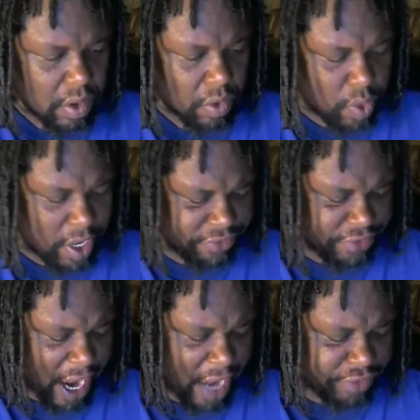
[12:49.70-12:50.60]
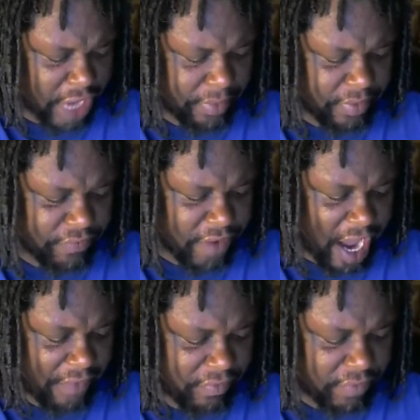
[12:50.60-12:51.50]
1 John chapter
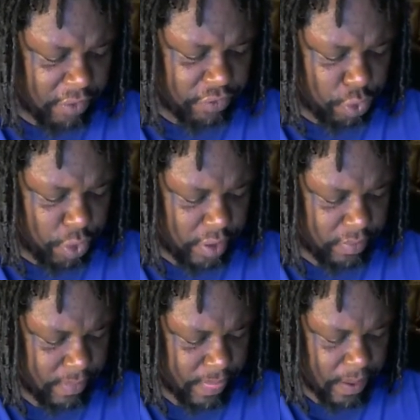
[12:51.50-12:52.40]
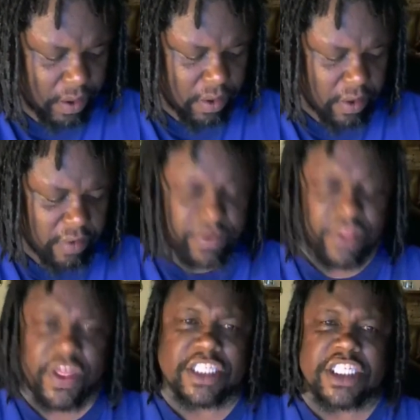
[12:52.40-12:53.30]
5 and verse 3. For
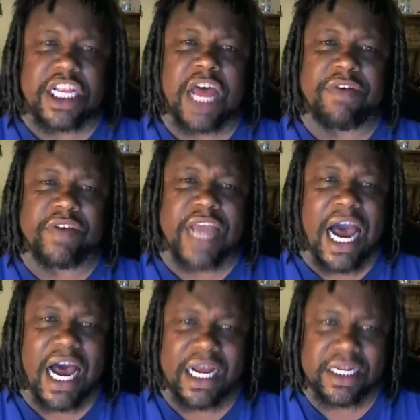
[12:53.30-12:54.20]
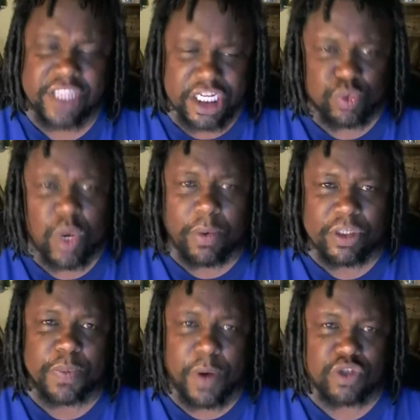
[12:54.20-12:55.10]
this is the love of God. This is what we're
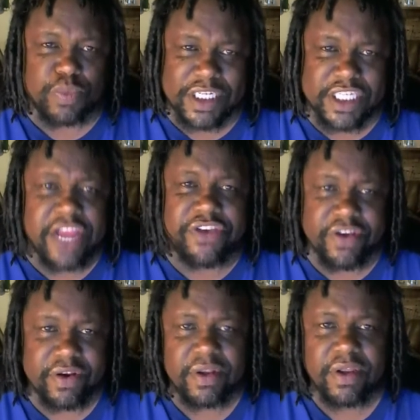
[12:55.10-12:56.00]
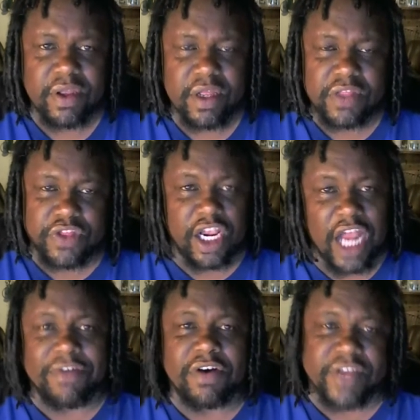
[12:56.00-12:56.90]
supposed to be teaching. The
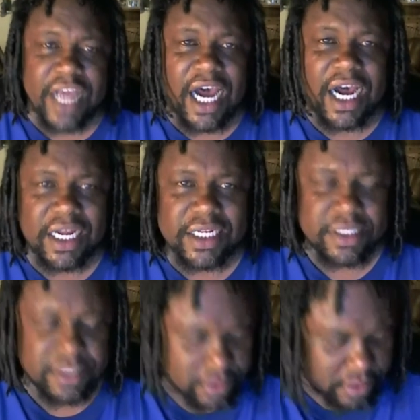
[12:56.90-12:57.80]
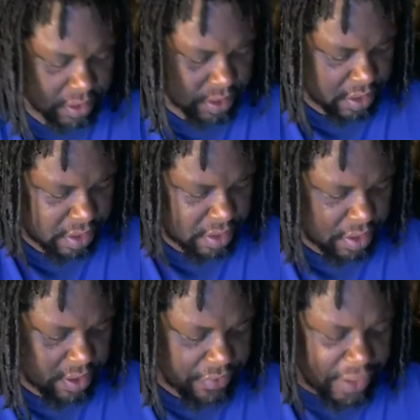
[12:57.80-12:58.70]
love of God.
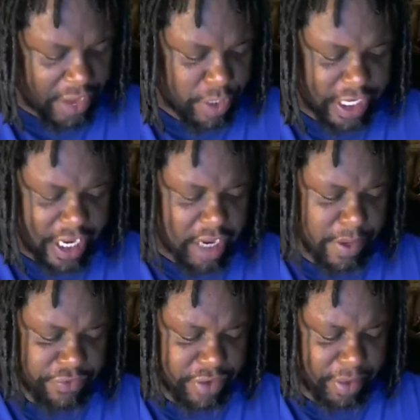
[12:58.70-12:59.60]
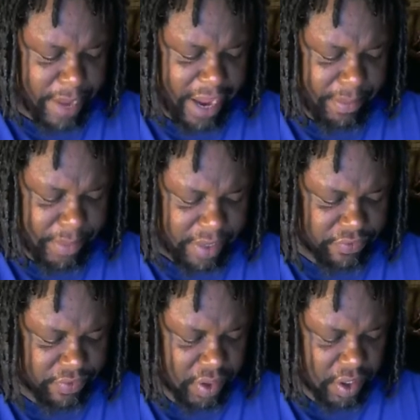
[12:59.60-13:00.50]
That we keep his
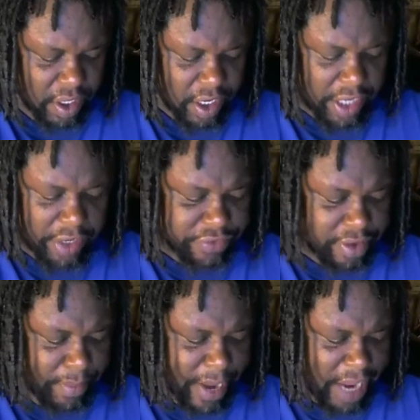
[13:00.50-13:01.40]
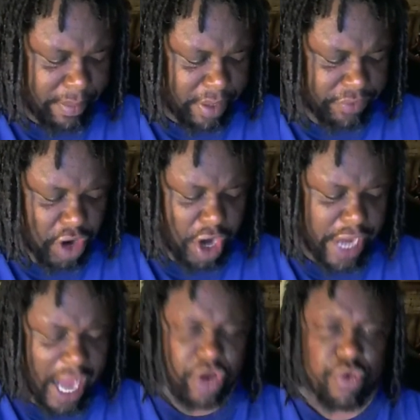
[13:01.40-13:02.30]
commandments and his commandments are
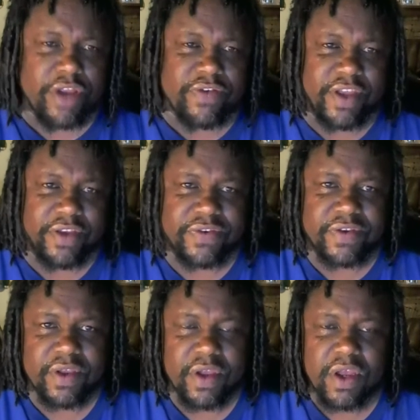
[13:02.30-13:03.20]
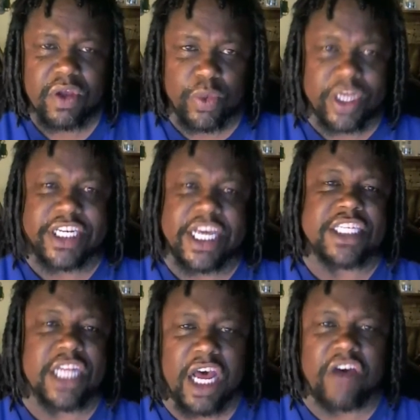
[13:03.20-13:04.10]
not grievous. We
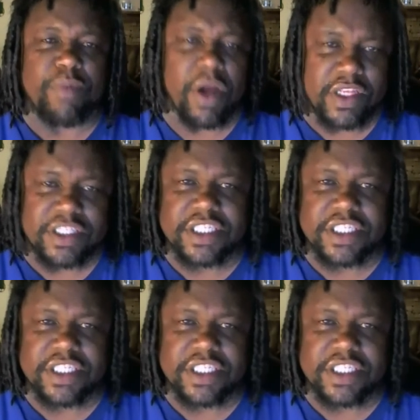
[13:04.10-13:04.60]
teach love, brothers and